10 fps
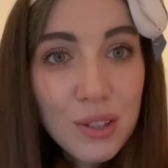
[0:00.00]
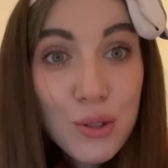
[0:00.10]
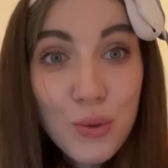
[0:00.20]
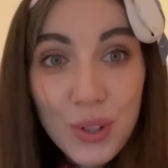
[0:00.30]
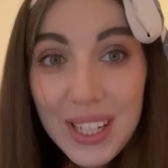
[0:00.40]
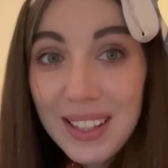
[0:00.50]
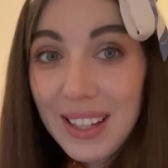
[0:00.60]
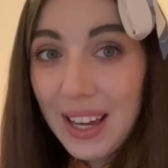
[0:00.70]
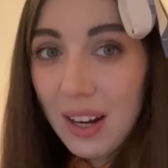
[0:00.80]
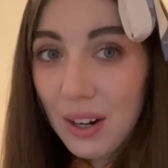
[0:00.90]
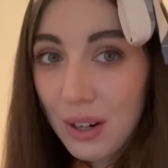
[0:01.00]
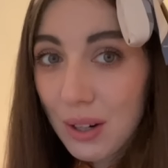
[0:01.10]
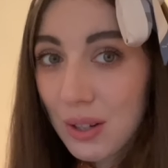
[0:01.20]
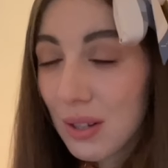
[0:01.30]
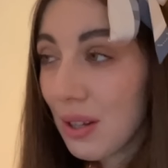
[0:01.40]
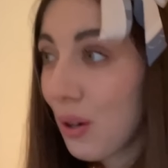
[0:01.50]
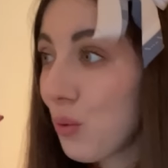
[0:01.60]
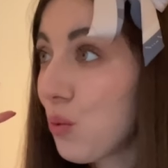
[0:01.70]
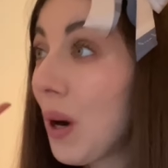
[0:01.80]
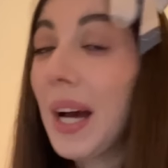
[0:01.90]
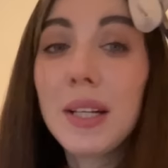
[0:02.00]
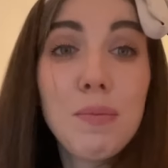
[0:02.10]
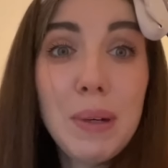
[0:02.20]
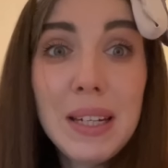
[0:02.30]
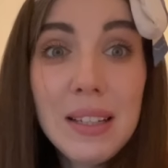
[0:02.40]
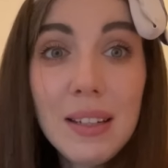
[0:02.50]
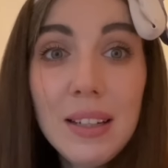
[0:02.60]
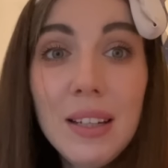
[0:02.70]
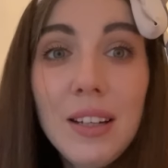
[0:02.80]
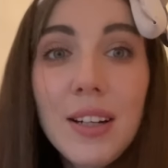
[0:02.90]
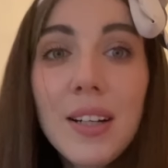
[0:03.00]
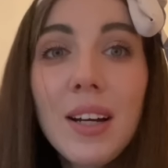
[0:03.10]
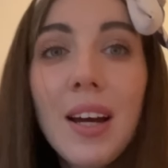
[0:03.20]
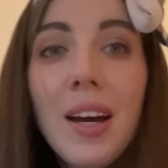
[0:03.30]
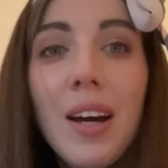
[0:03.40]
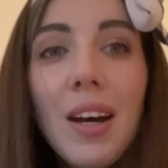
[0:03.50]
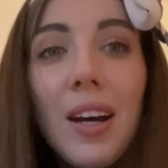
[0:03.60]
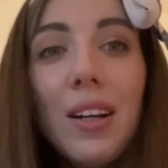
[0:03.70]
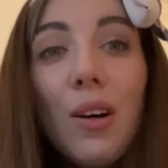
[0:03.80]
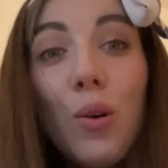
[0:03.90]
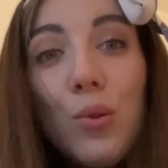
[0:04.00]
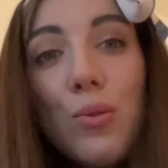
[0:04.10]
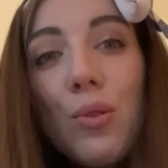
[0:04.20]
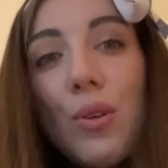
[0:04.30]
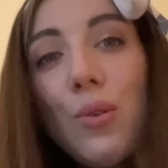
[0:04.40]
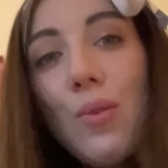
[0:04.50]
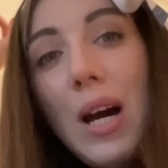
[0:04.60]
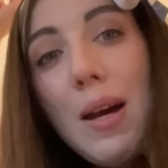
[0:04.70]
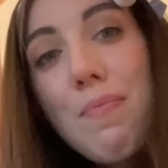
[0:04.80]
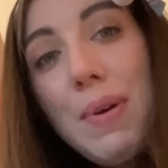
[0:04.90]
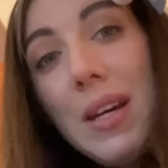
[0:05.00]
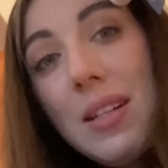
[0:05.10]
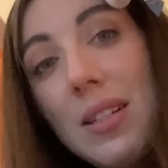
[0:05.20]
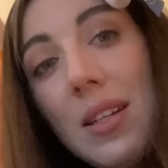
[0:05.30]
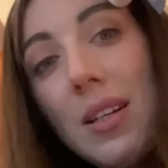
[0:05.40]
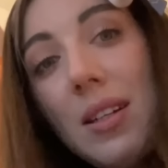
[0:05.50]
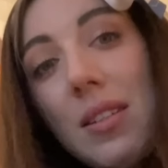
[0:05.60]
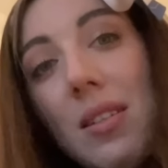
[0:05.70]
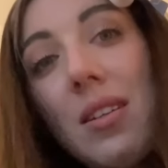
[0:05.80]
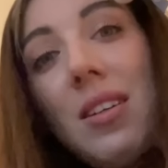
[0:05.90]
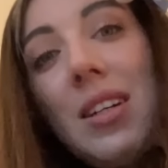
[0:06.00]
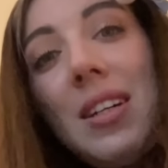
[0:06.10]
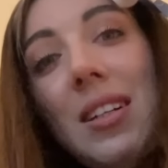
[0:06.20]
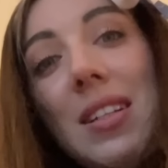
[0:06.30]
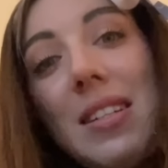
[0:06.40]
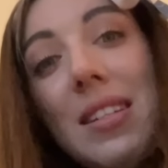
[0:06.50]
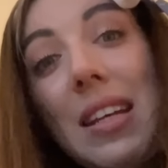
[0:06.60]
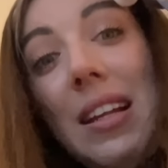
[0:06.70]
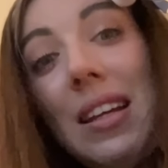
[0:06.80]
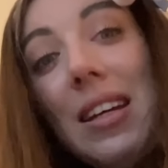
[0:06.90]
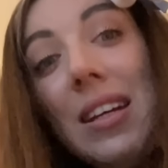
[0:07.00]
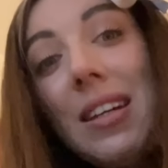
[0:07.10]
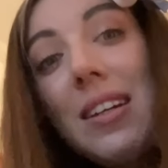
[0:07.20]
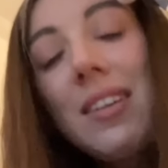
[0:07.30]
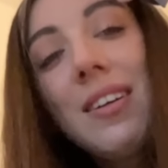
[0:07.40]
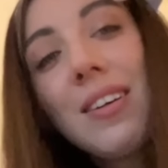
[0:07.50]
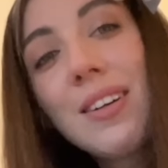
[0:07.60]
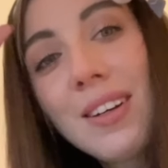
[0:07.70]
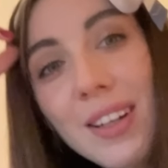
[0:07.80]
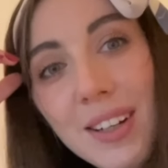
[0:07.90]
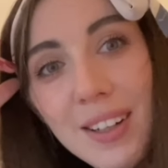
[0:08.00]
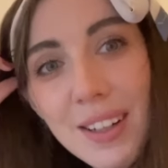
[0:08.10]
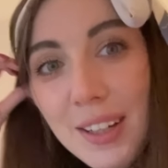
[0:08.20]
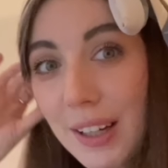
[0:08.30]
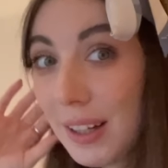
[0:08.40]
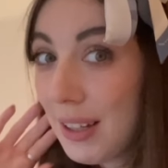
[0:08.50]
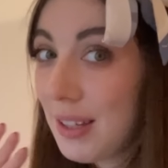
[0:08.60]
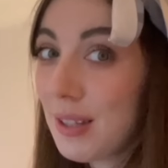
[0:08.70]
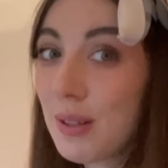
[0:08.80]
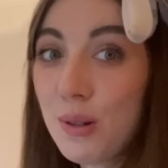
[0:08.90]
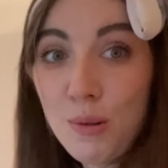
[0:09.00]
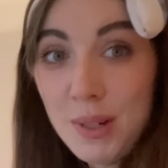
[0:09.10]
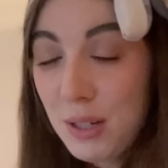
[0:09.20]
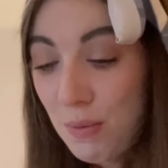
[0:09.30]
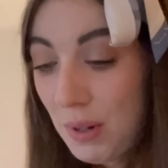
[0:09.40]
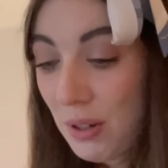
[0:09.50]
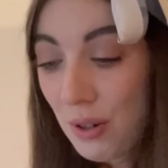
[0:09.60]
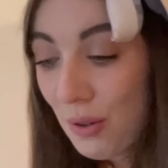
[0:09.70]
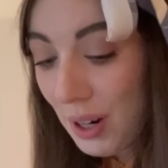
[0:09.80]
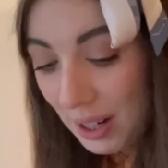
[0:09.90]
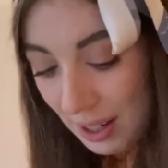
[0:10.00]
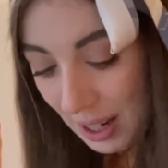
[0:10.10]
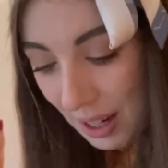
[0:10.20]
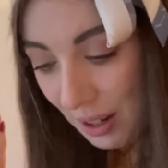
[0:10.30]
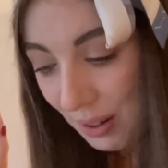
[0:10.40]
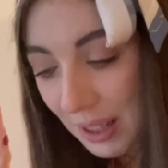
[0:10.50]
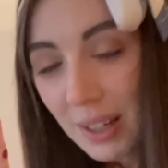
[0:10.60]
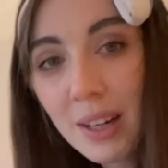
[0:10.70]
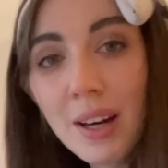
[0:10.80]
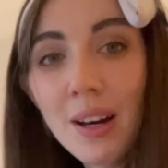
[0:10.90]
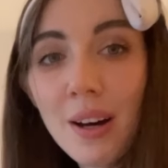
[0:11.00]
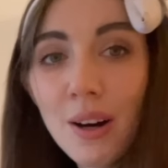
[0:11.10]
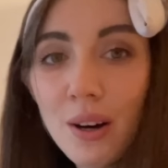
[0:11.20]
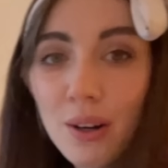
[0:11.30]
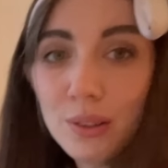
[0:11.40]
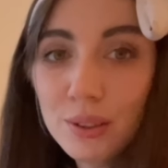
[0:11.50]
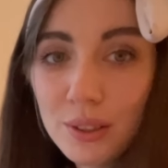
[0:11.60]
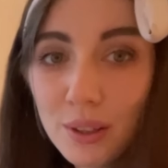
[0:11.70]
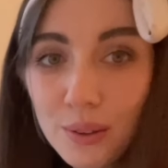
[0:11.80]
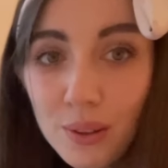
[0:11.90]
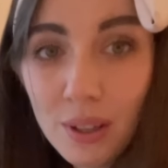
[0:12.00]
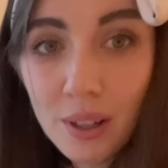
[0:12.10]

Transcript: three layers of white paint in here and also I painted the ceiling it's so much better right now also